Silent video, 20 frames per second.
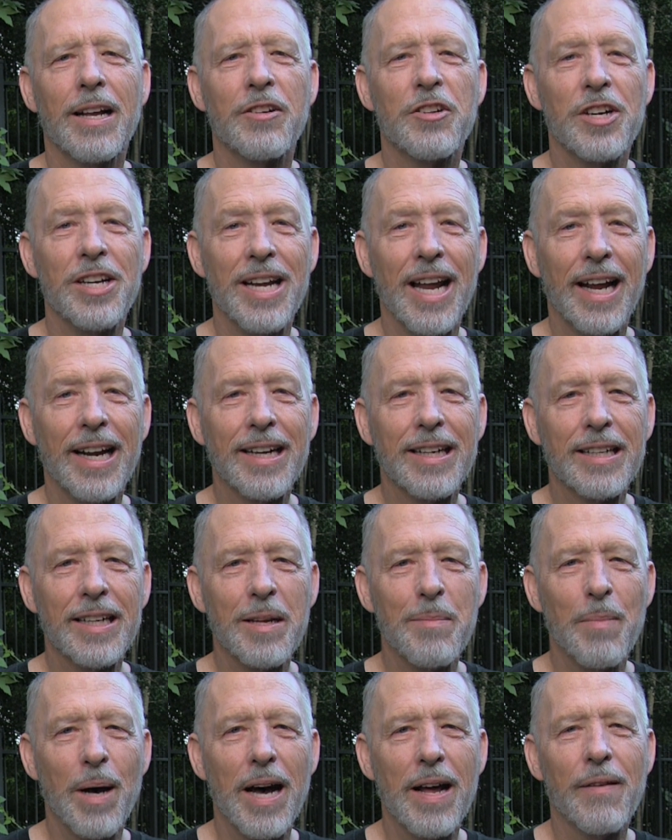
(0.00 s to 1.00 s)

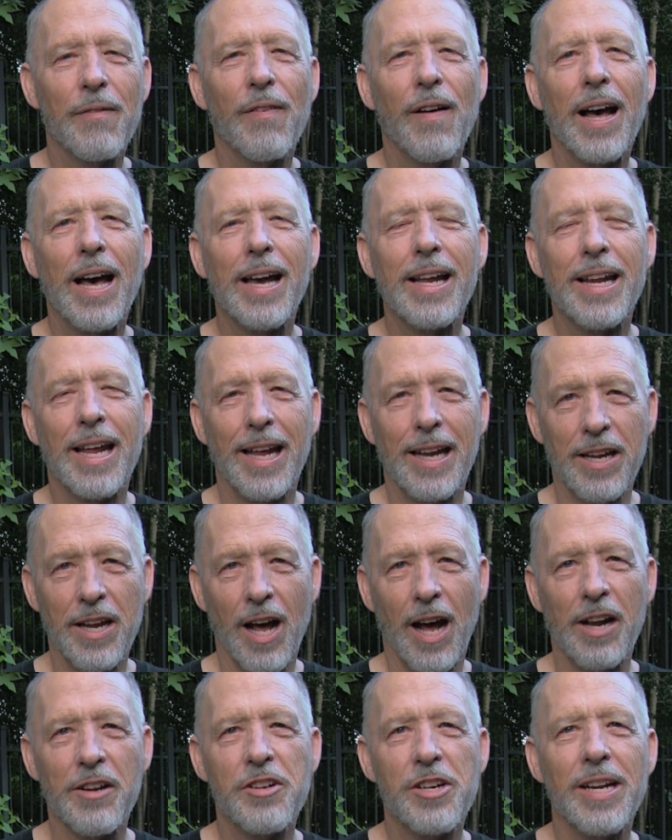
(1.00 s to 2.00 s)
genetically modified and
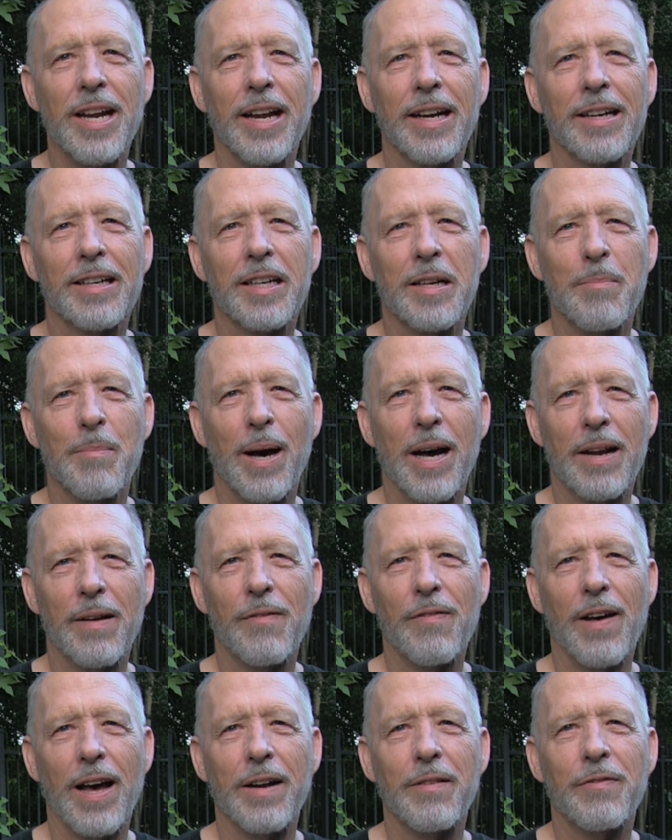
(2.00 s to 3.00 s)
non-genetically
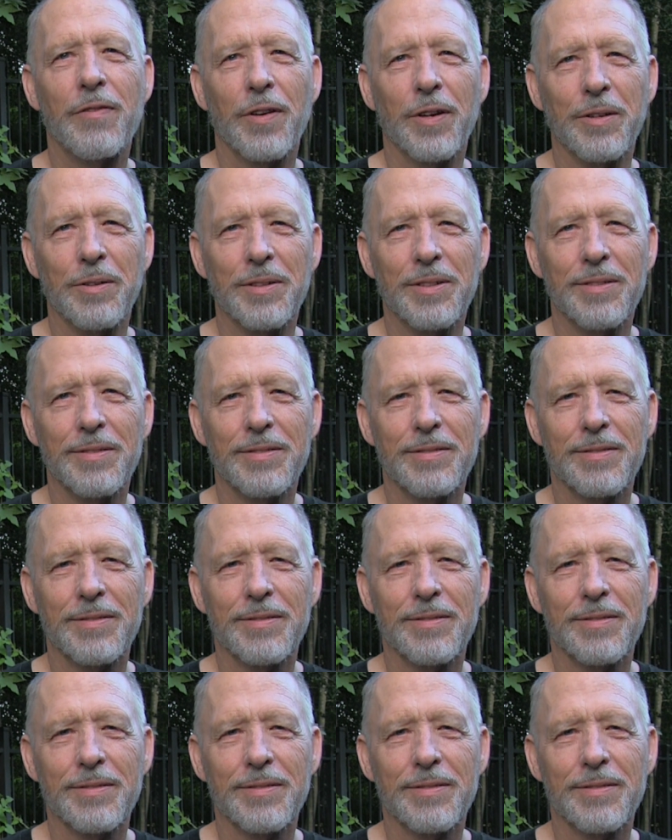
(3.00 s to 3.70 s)
modified food.